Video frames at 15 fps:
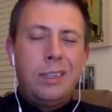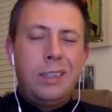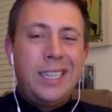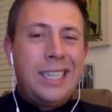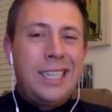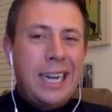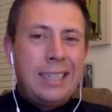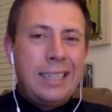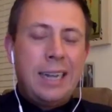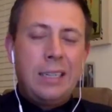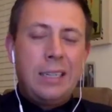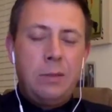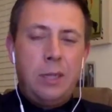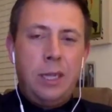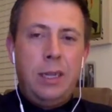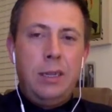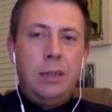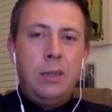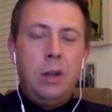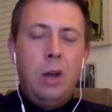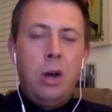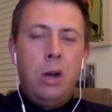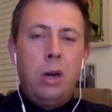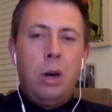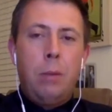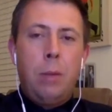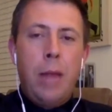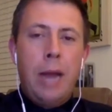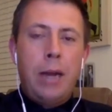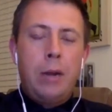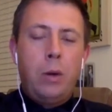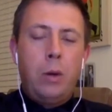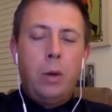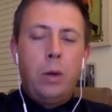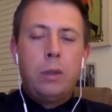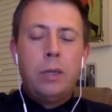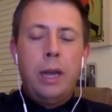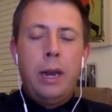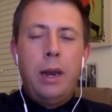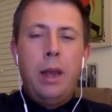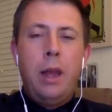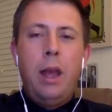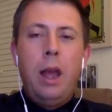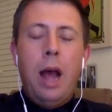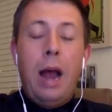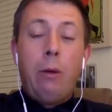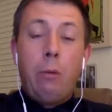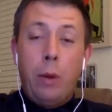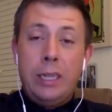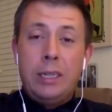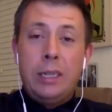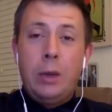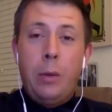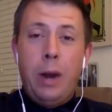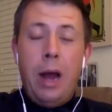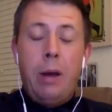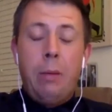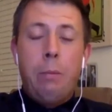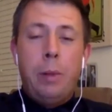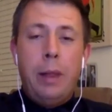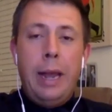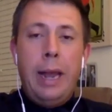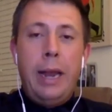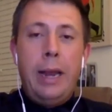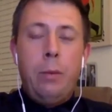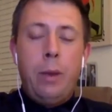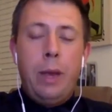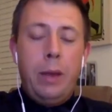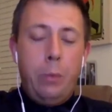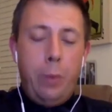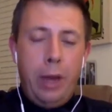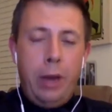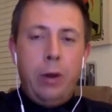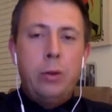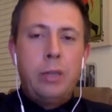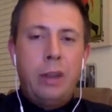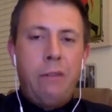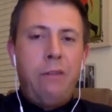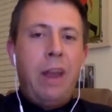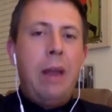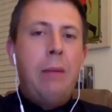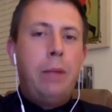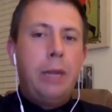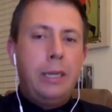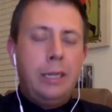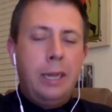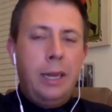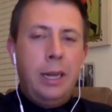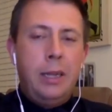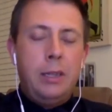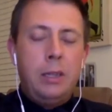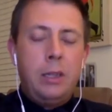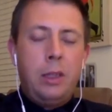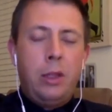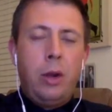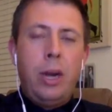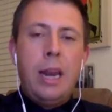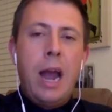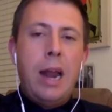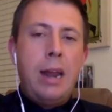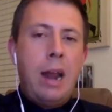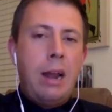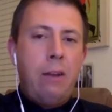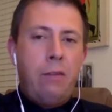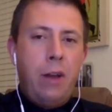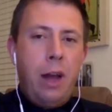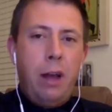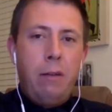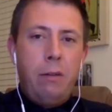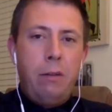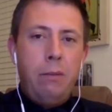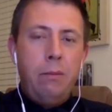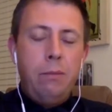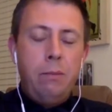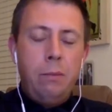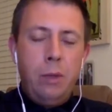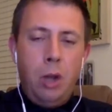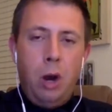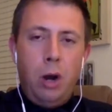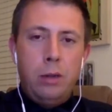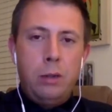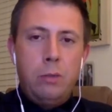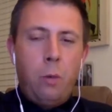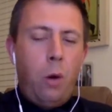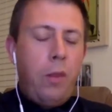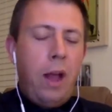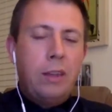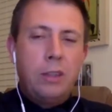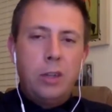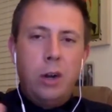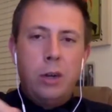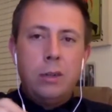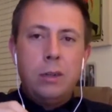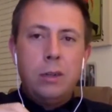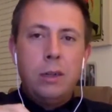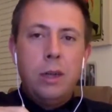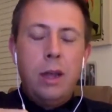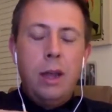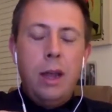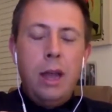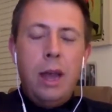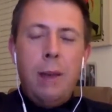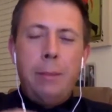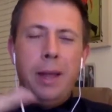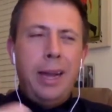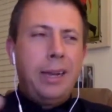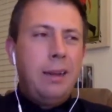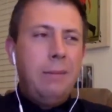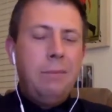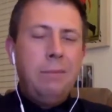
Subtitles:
and 6 sets of tees on our black course. And I recently went out and played. We introduced a family tee. It's 39.95 yards, 4,000 yards. And I'm like,